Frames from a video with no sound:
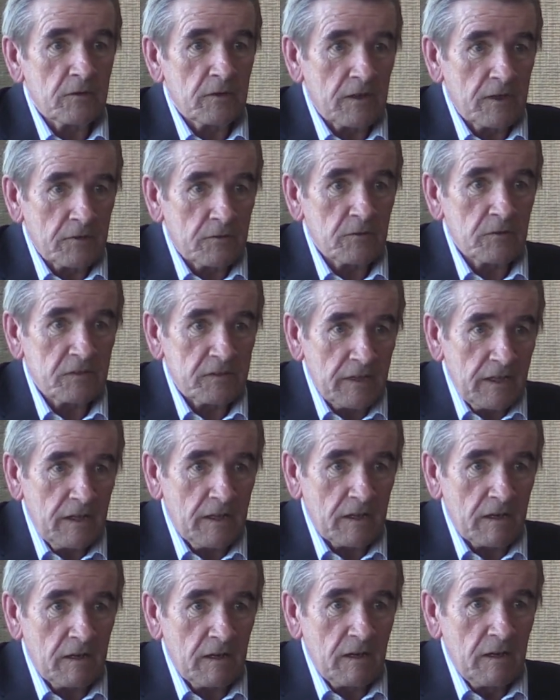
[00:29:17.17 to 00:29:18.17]
interest
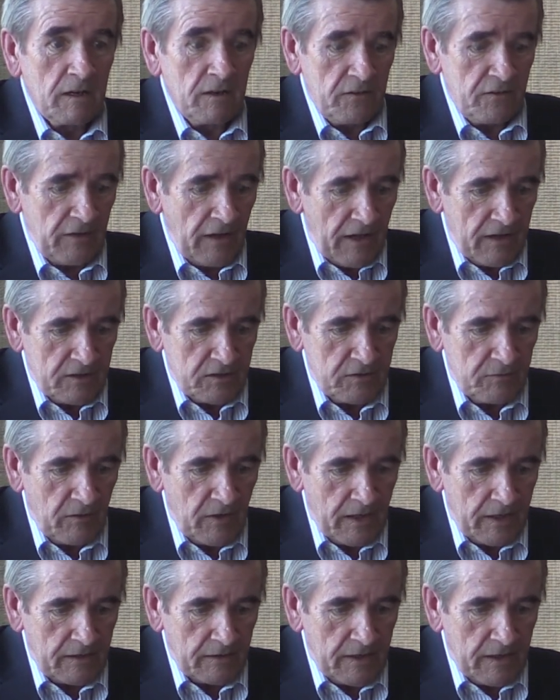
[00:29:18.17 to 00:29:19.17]
in
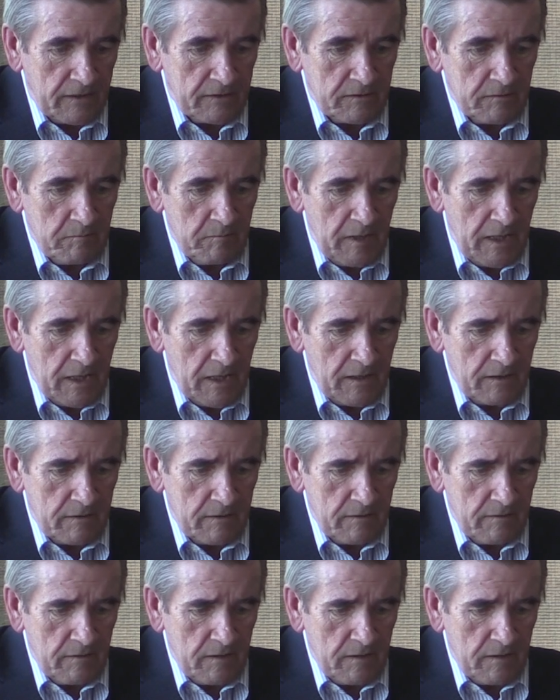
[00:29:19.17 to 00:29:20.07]
satisfying that demand.